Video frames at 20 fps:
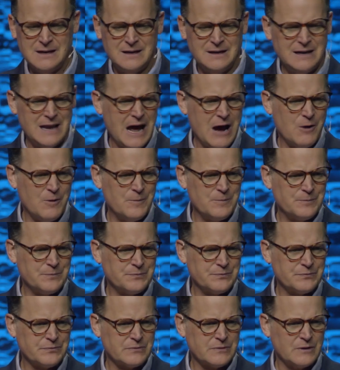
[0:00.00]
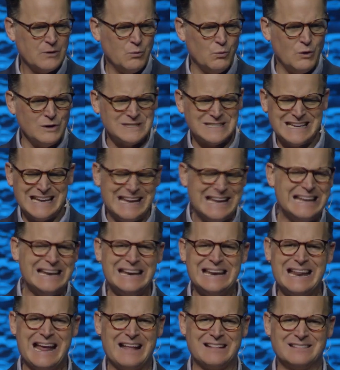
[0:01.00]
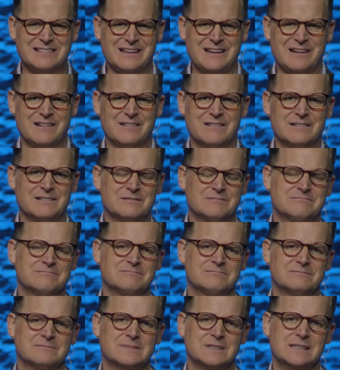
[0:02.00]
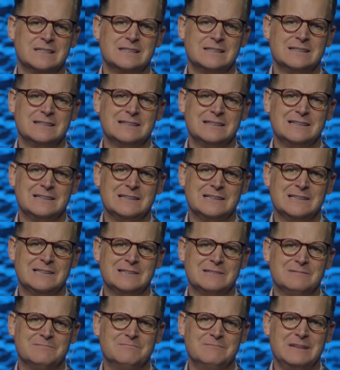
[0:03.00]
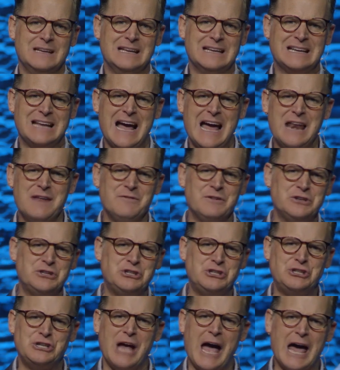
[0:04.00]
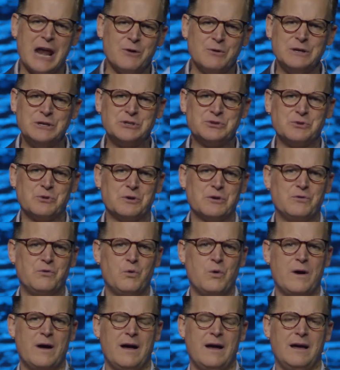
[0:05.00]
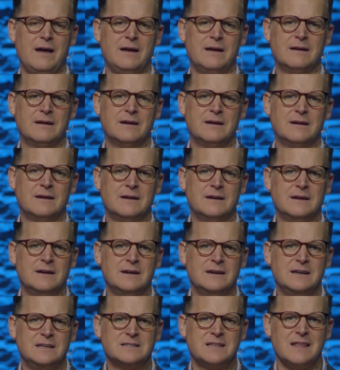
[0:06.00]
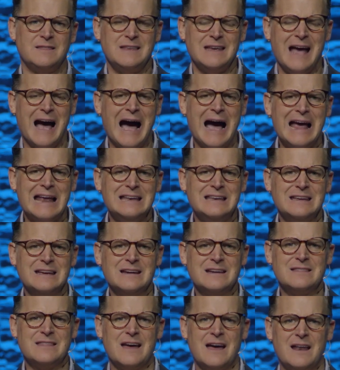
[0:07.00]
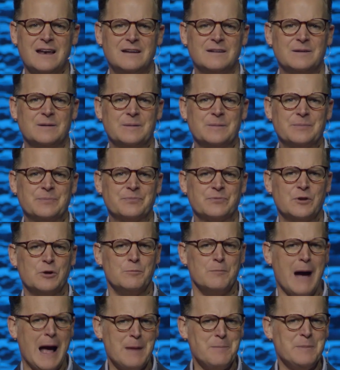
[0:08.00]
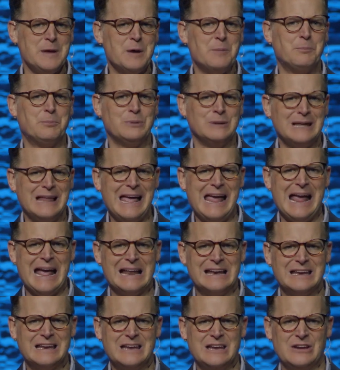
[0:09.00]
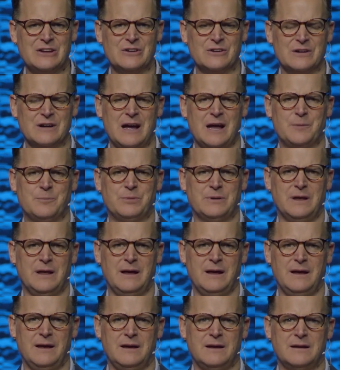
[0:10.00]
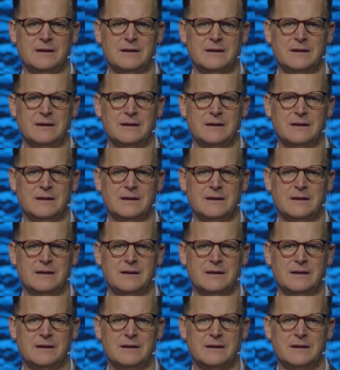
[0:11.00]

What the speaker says: Now, what's hinted at there, in kind of a shadowy sort of way, is that the idea that there might be a plan here at play.